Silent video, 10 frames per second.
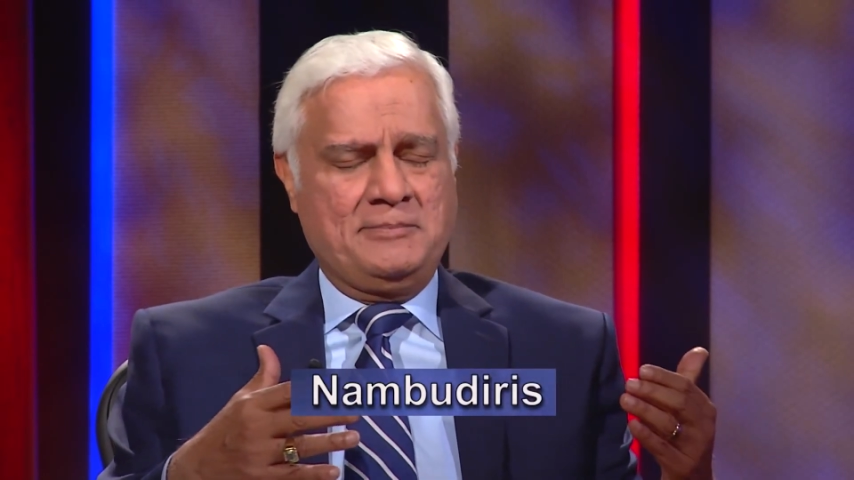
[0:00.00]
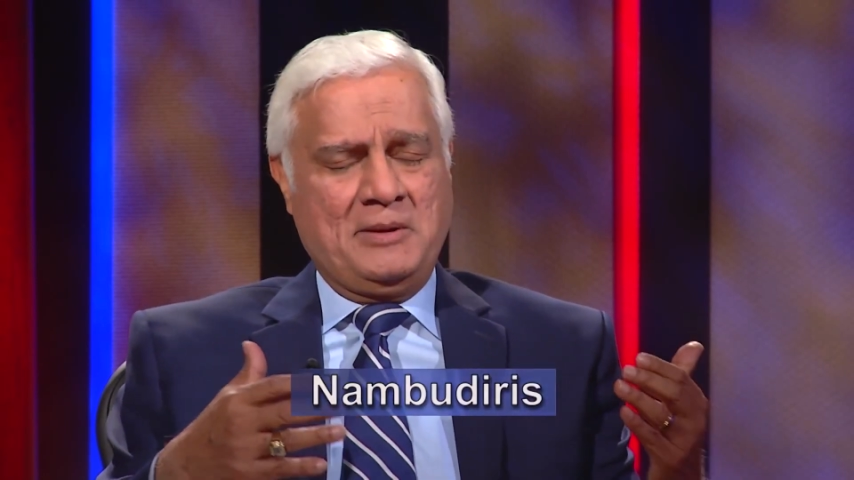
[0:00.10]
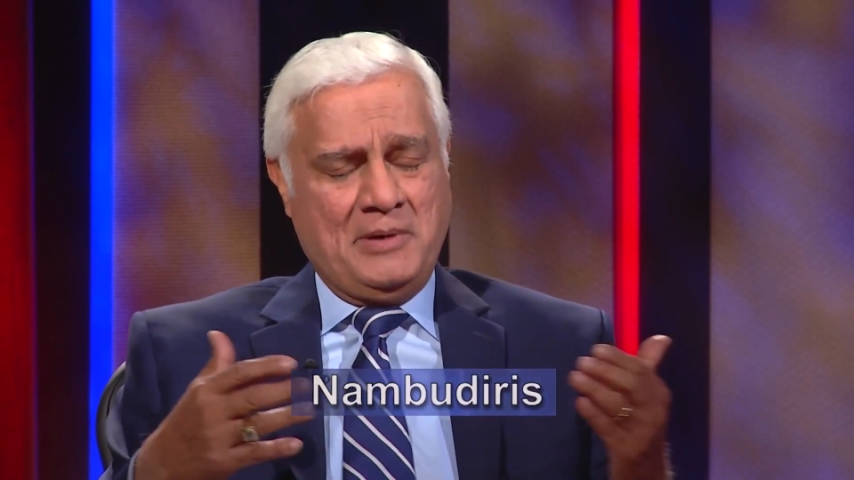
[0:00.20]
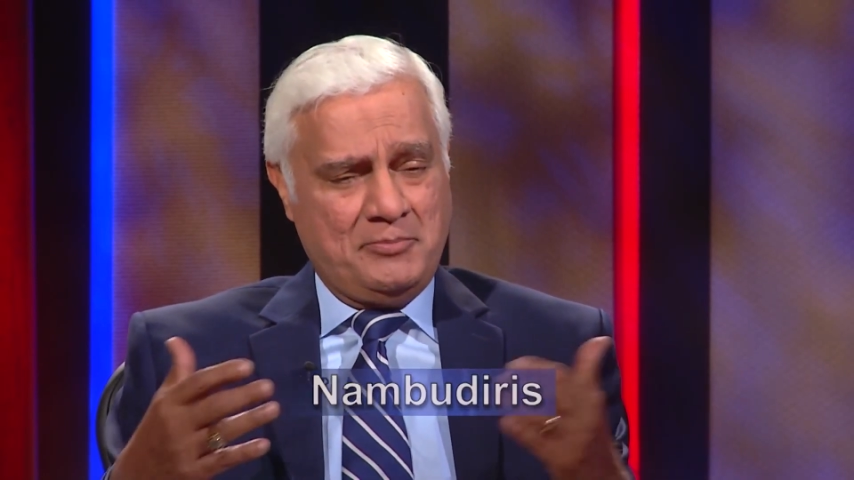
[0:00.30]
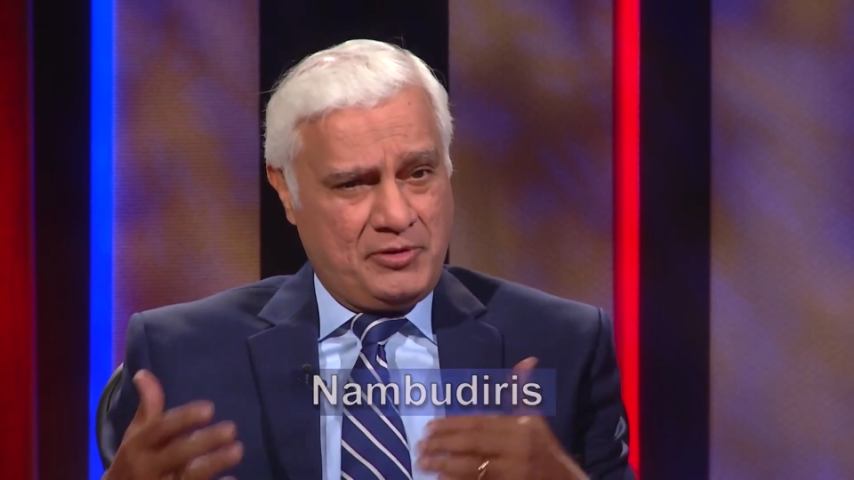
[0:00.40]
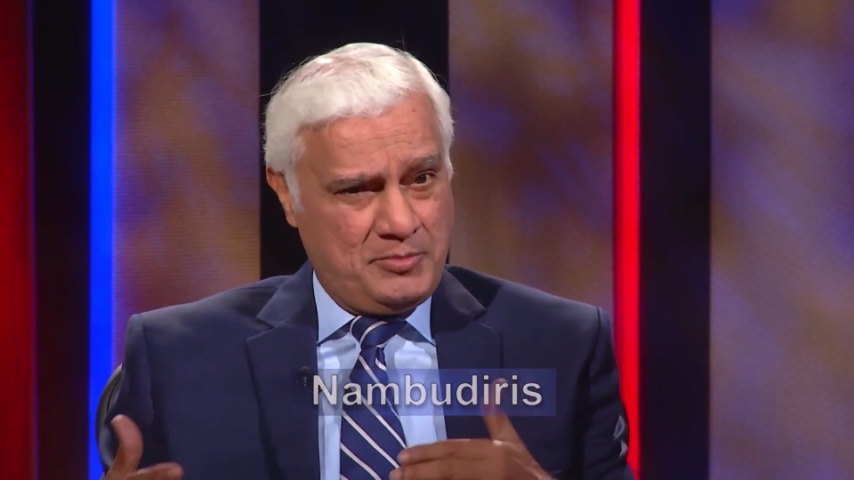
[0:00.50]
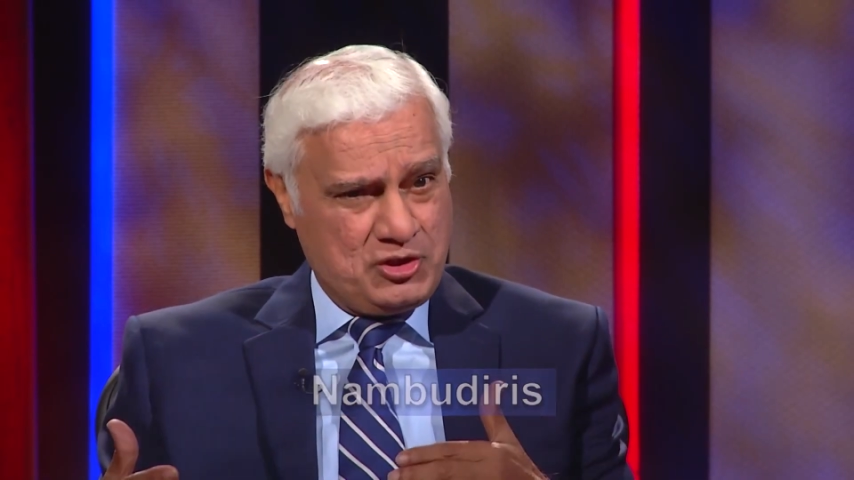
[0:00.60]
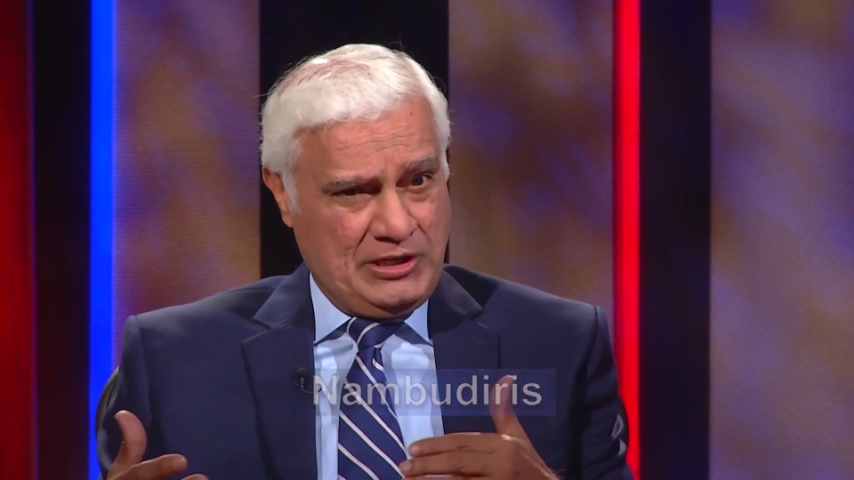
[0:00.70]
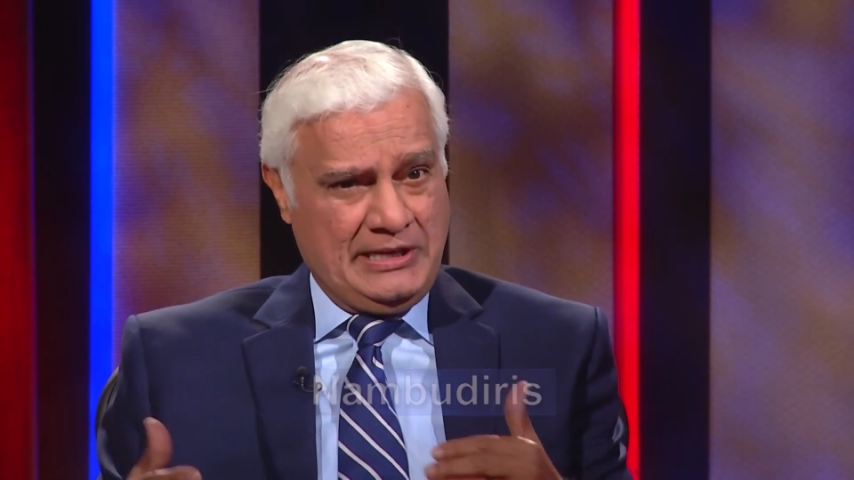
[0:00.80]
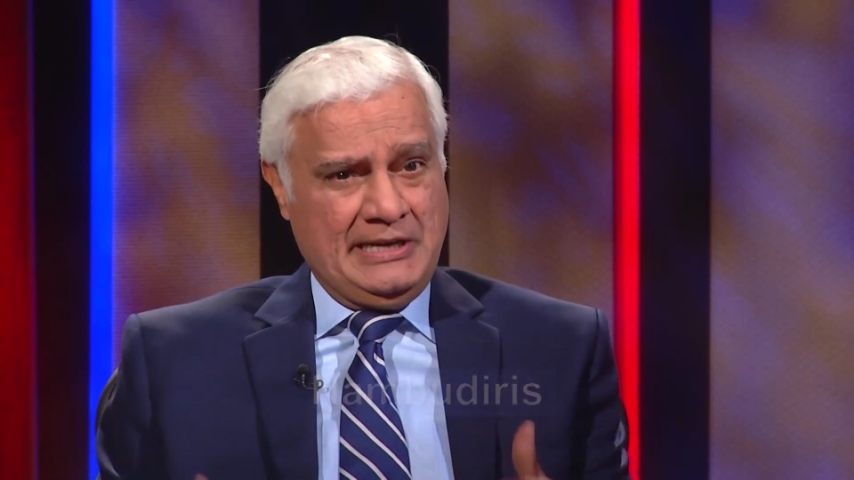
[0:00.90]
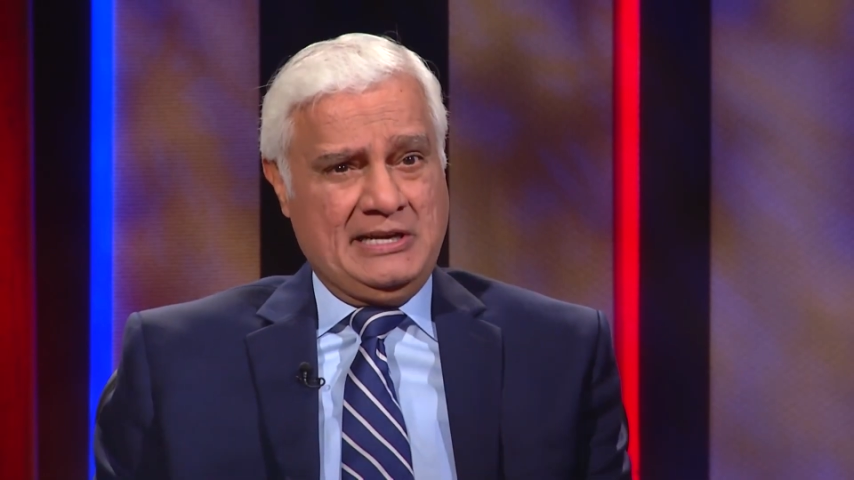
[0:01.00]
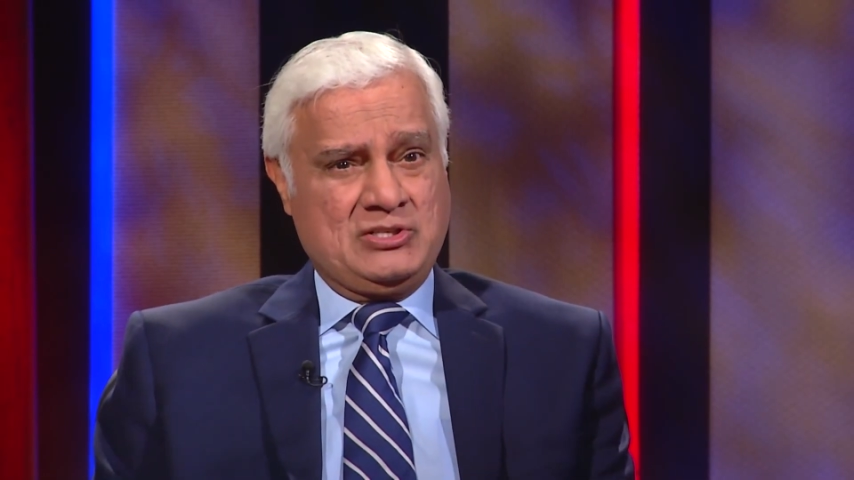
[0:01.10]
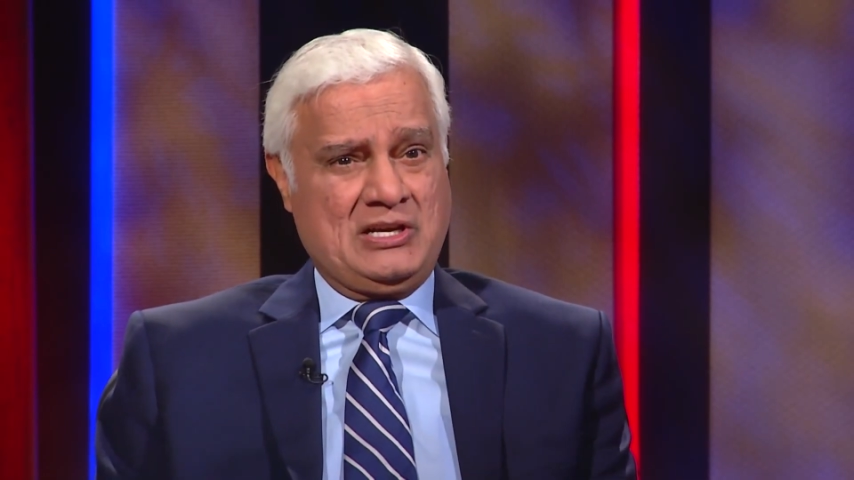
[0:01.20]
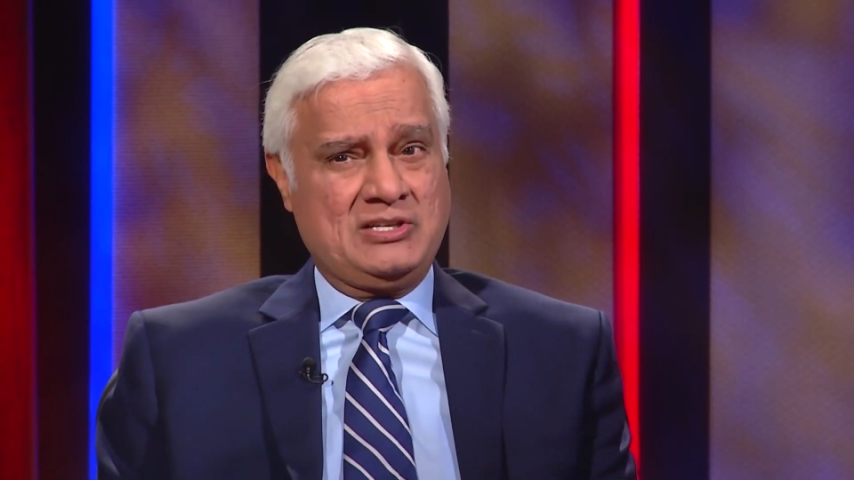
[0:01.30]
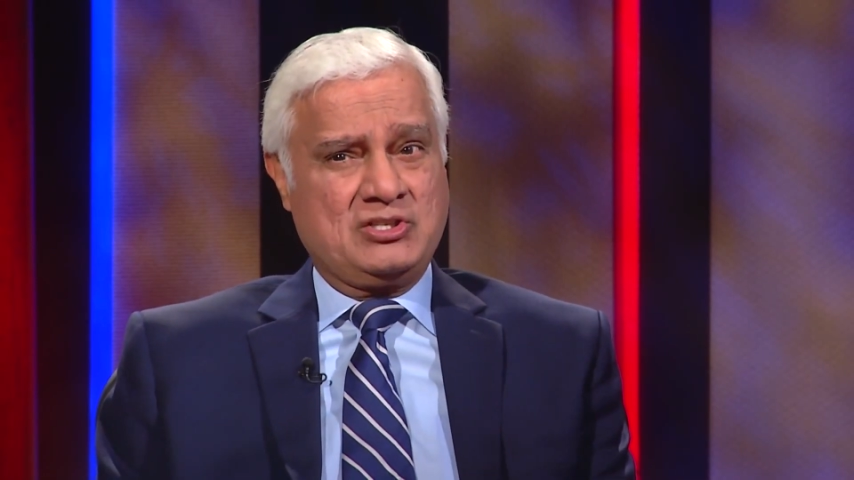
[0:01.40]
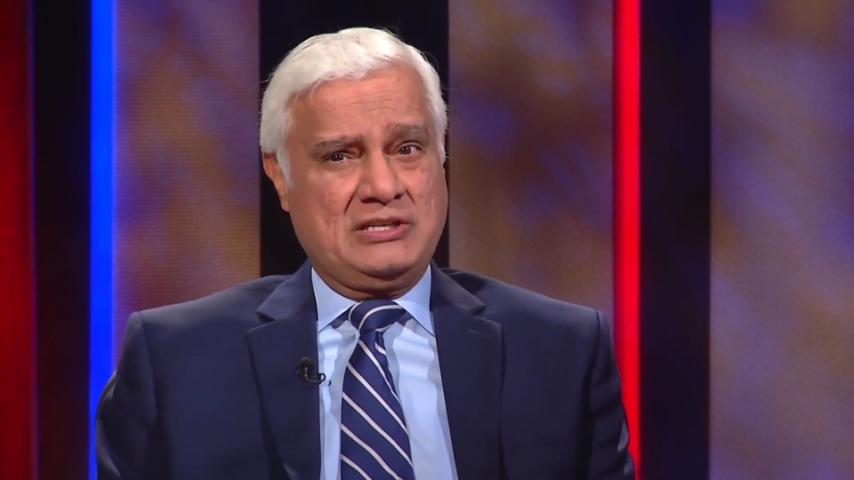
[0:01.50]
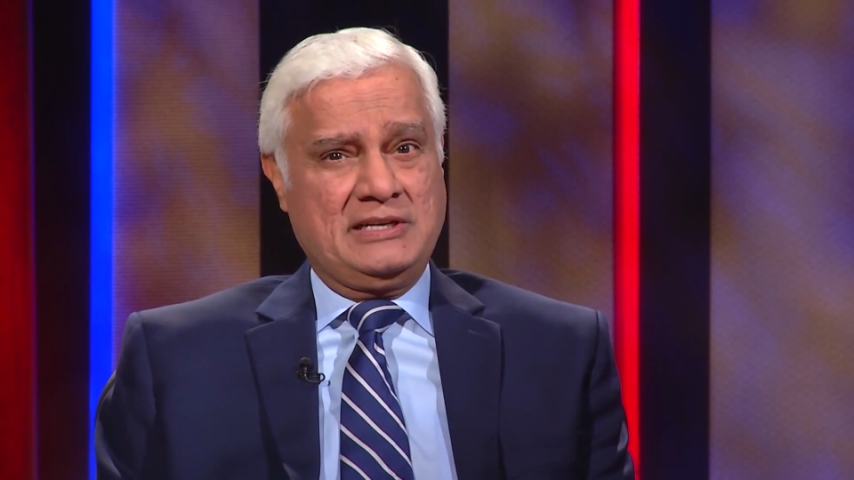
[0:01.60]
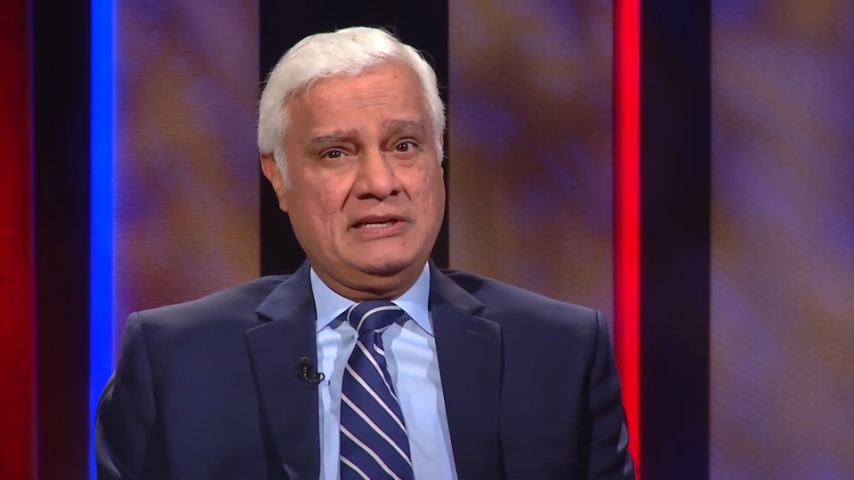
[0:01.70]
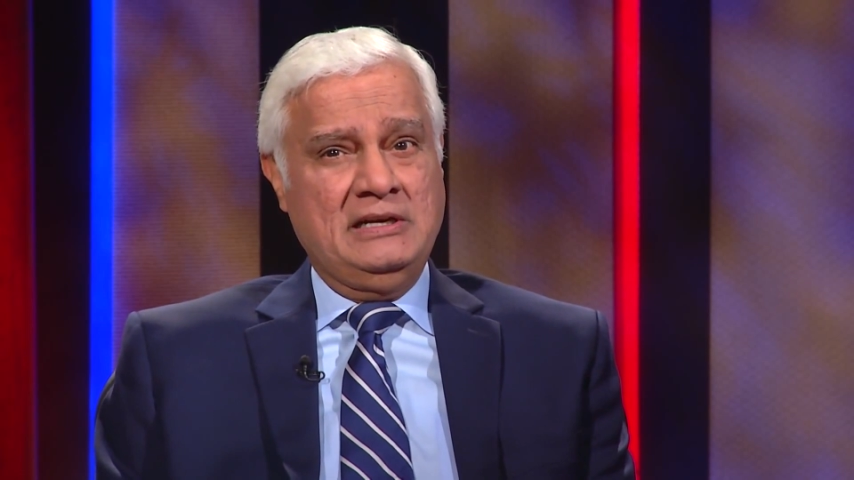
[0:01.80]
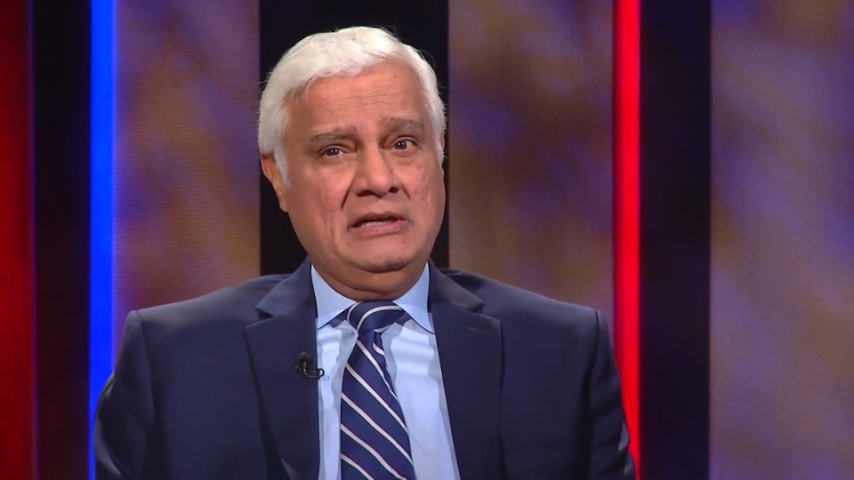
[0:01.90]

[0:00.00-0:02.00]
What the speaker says: my mom from Chennai, as I said.